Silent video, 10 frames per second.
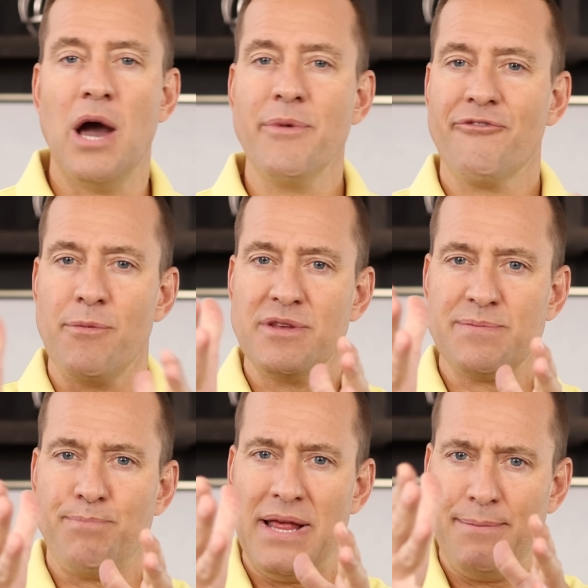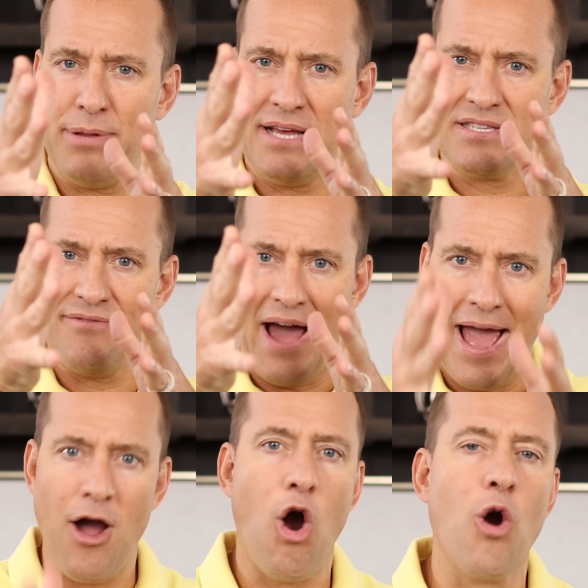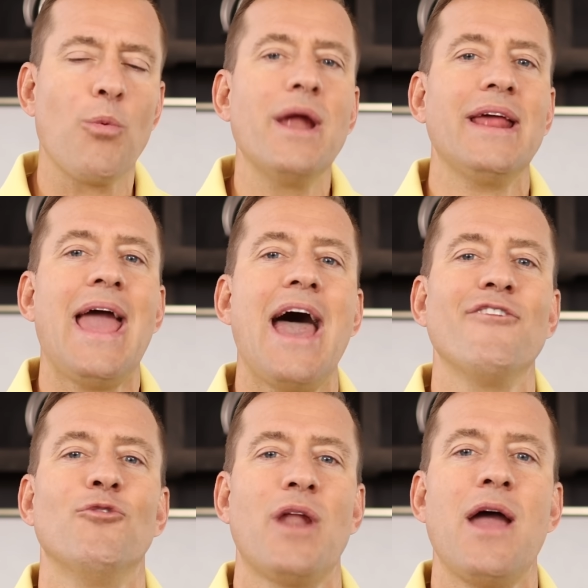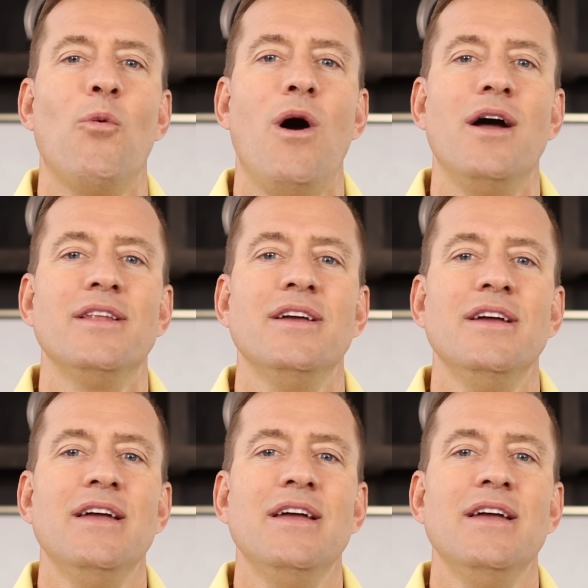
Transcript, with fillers: coming from this place of I already have what I want